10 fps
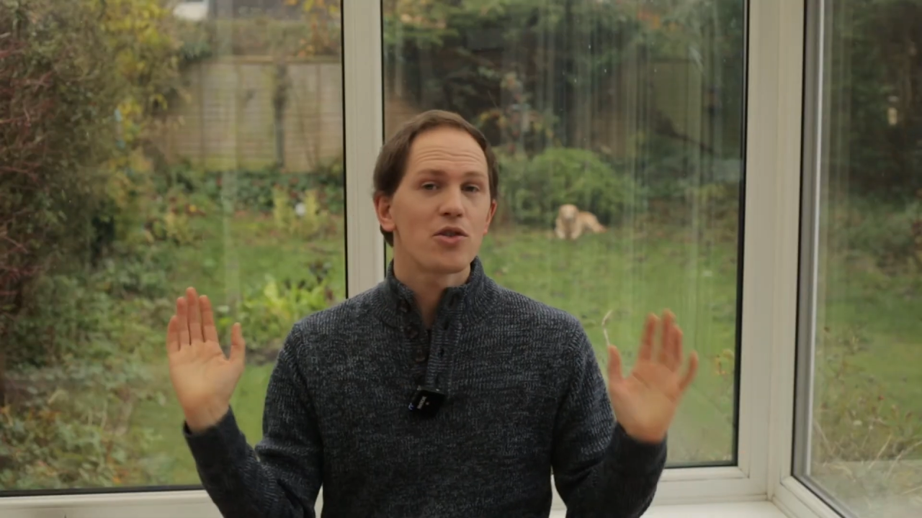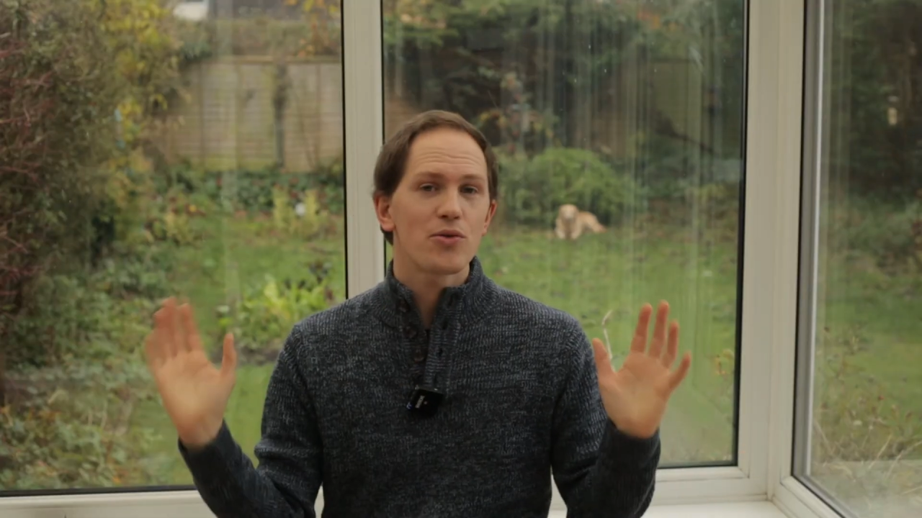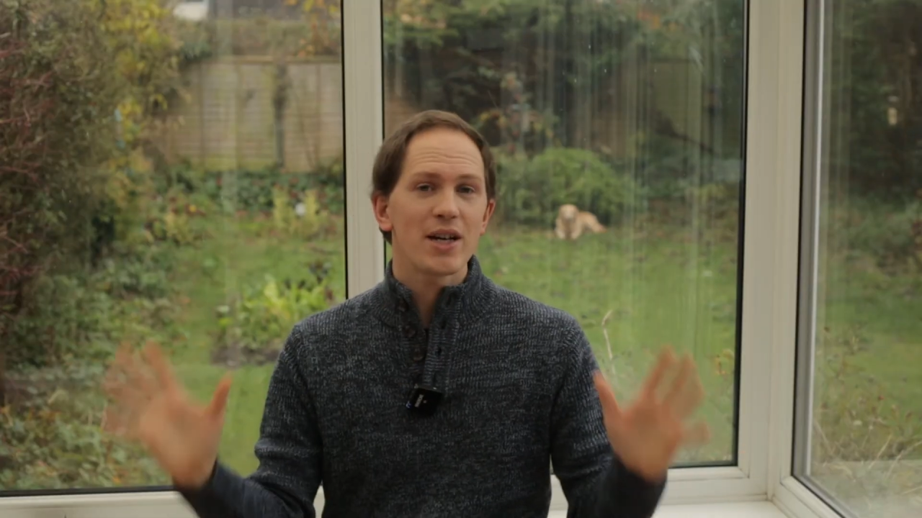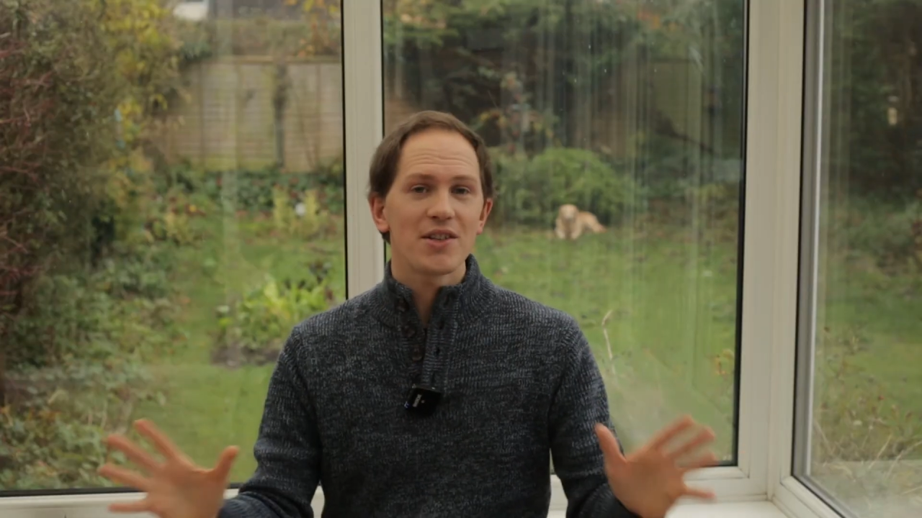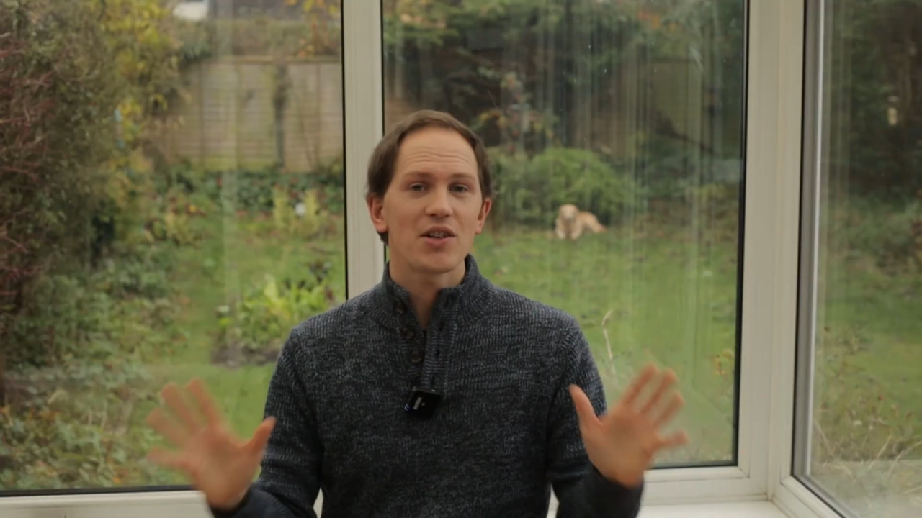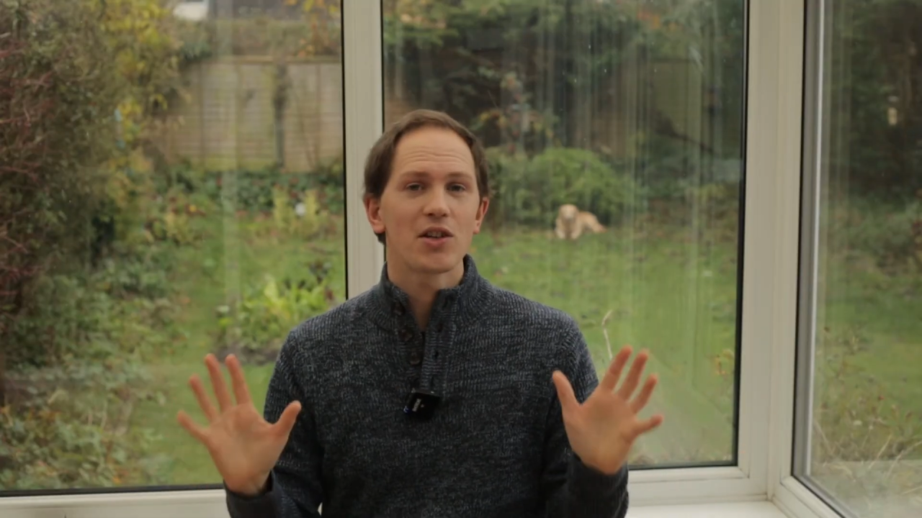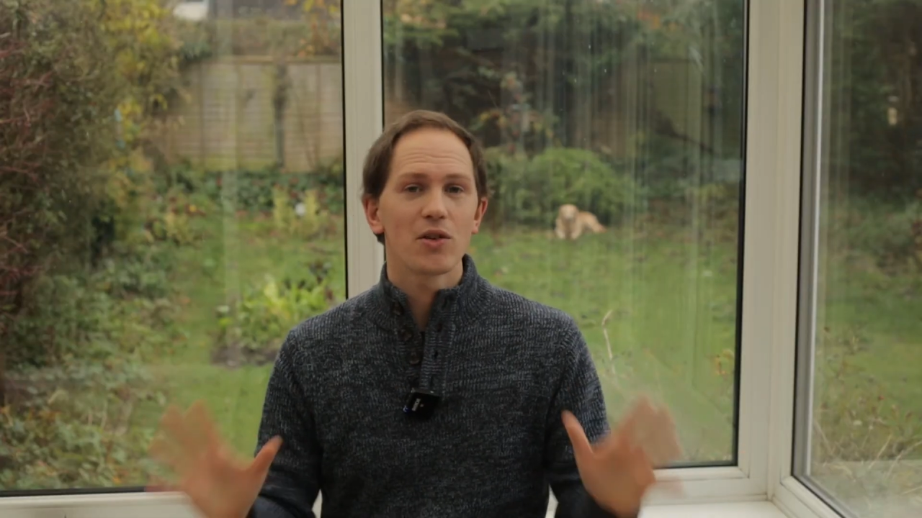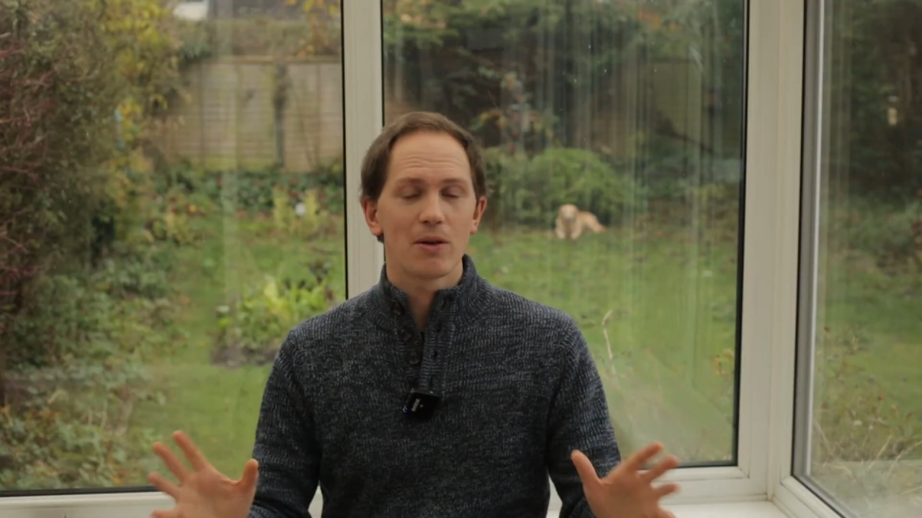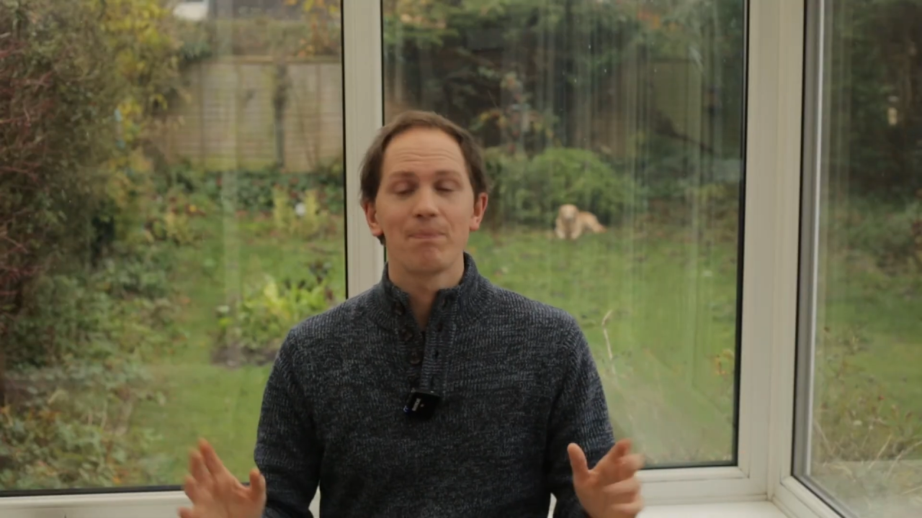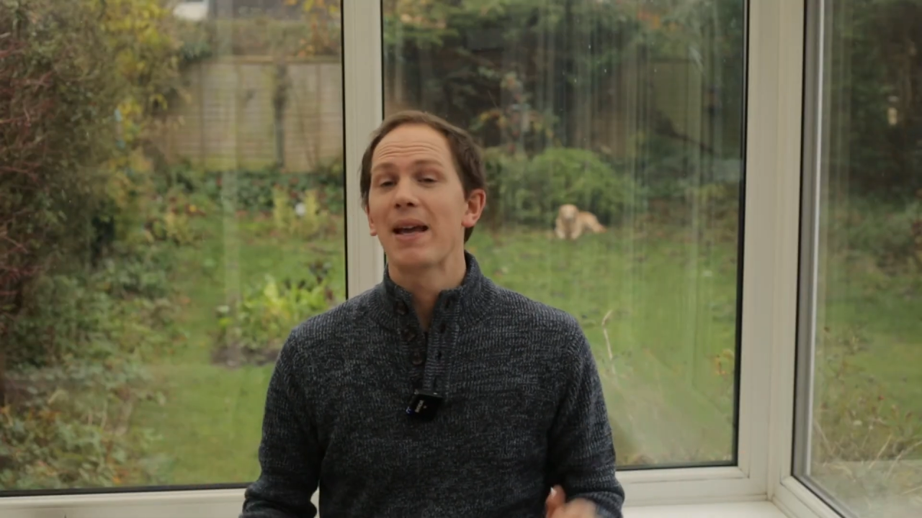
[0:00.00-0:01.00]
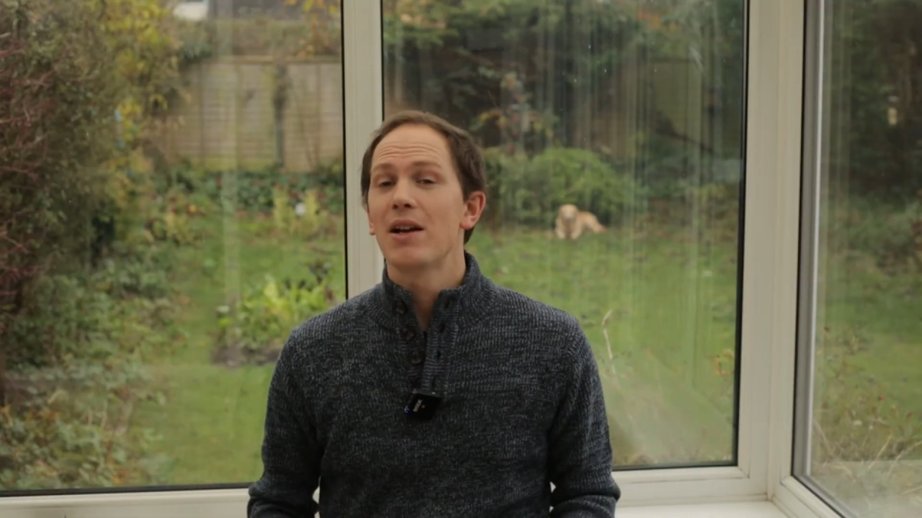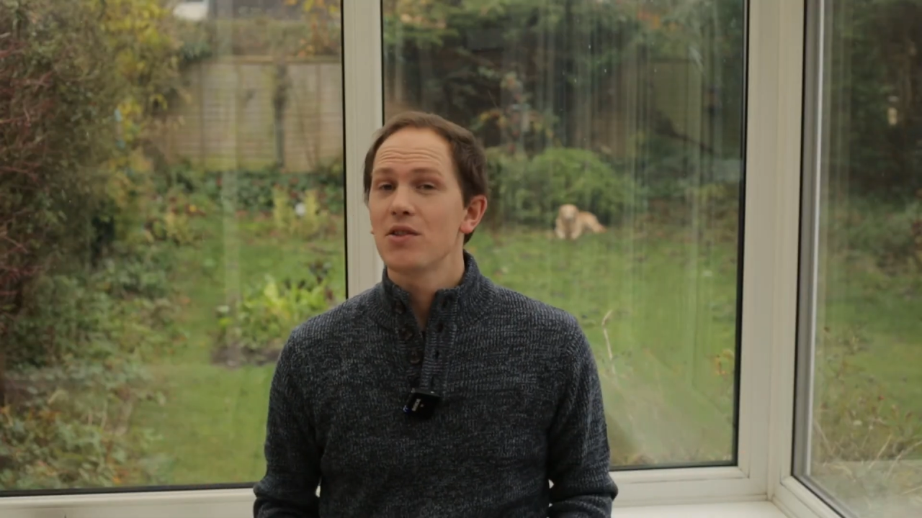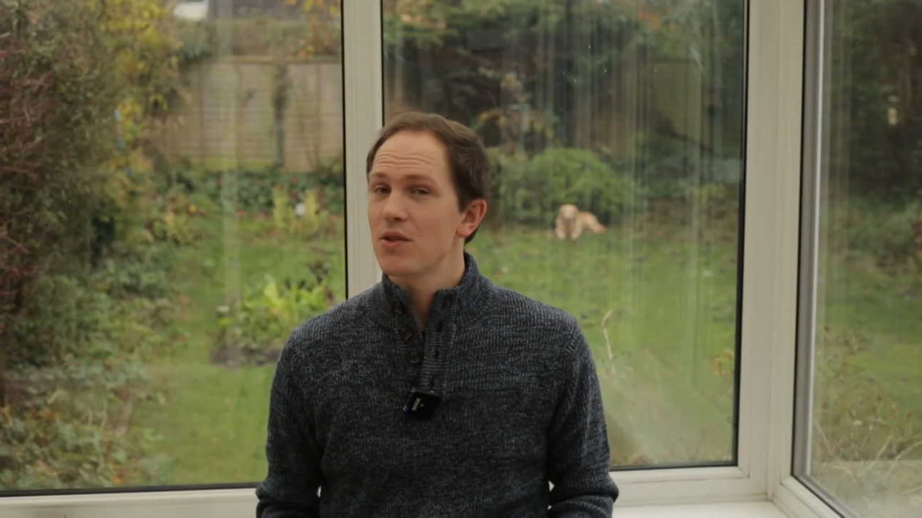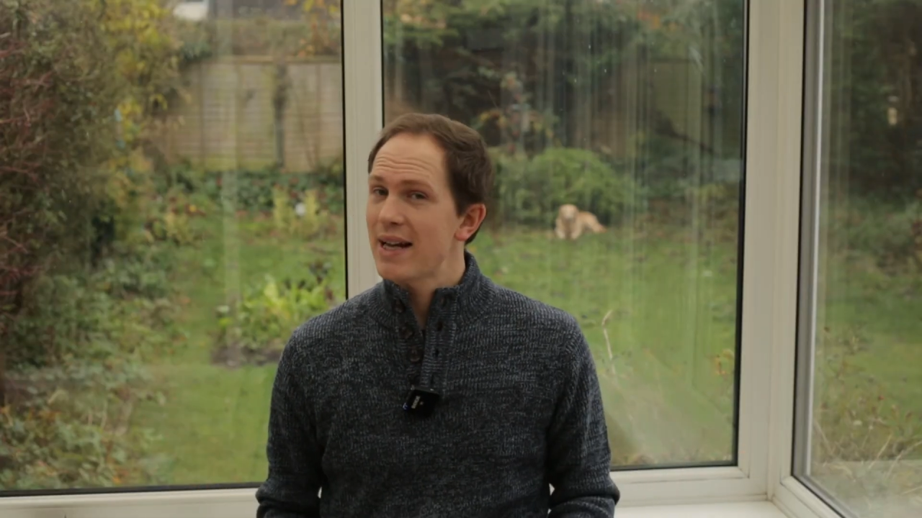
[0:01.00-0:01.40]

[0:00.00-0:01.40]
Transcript: Trees are good. So